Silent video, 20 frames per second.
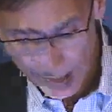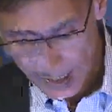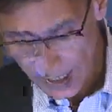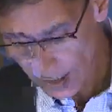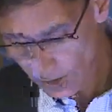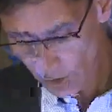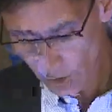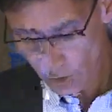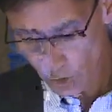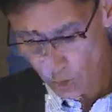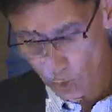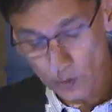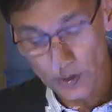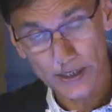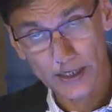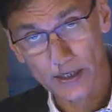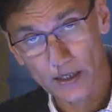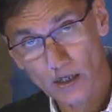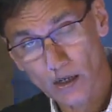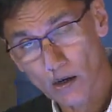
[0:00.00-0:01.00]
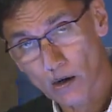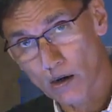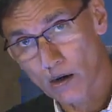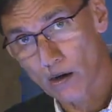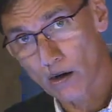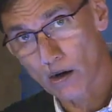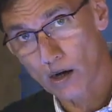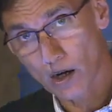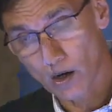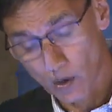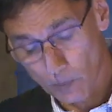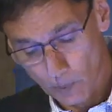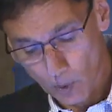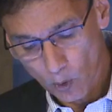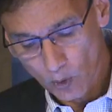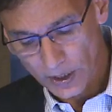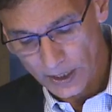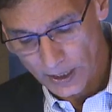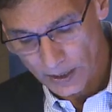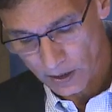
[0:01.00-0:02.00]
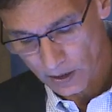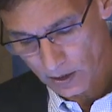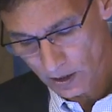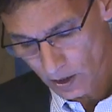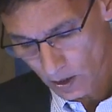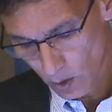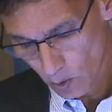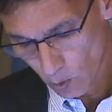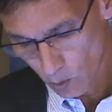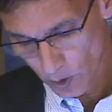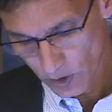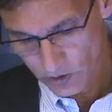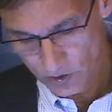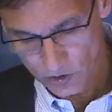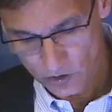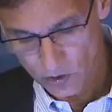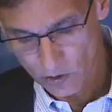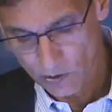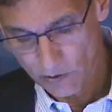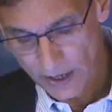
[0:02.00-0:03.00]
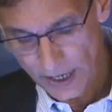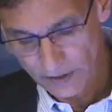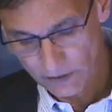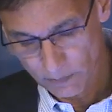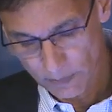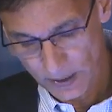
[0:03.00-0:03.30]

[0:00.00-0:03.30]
And you've got urea or, or ammonia, which is derived